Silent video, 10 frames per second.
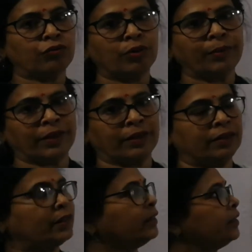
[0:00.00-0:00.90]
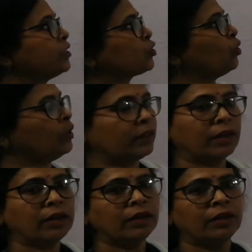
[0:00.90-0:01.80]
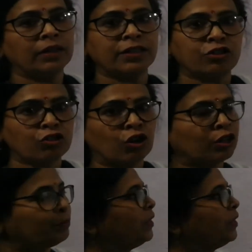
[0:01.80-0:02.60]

from it. Then it is called the strong